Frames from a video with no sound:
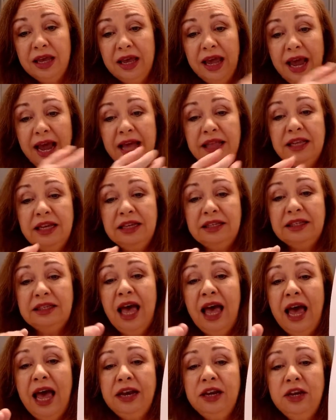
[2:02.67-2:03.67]
And the
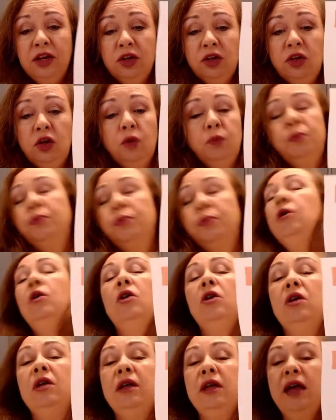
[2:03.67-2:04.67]
slide you
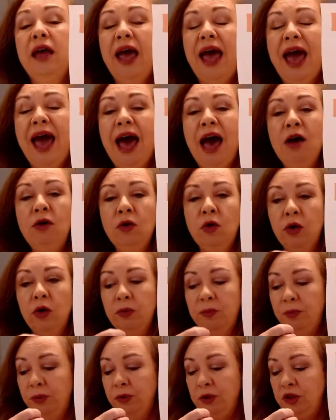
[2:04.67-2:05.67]
pull out or
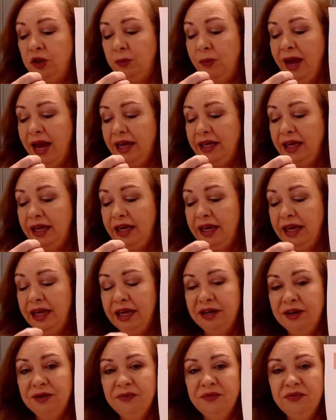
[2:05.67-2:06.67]
push back
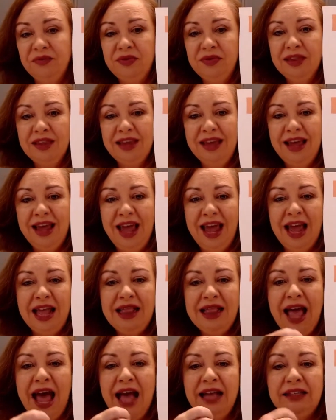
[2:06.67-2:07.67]
in, and
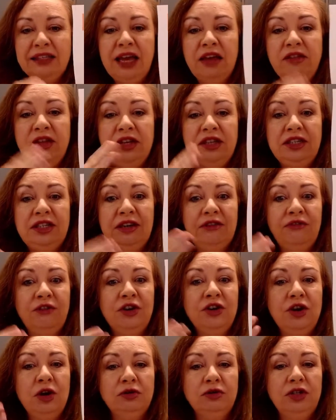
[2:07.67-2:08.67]
that's how the different
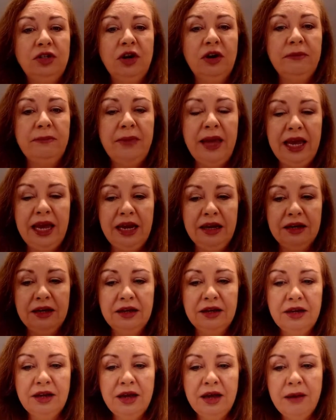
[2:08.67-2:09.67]
notes are made
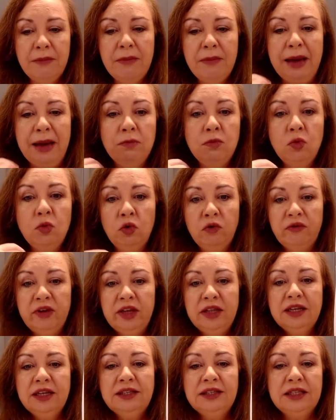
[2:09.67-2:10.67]
by moving
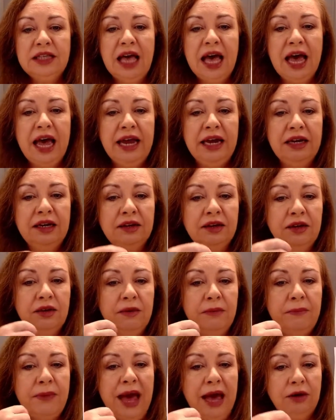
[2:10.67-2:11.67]
the slide
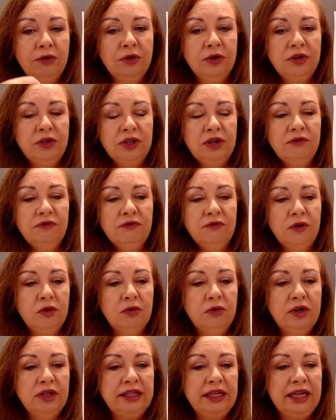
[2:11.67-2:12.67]
backwards and
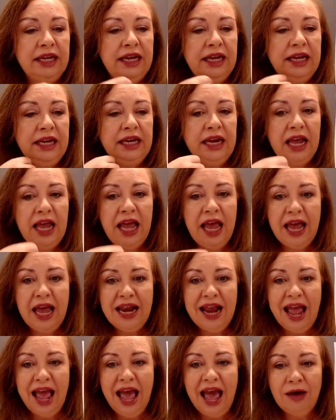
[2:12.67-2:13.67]
forwards, in and
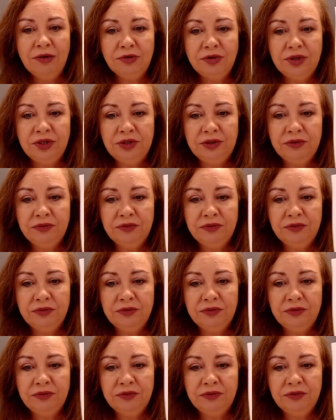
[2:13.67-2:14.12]
out.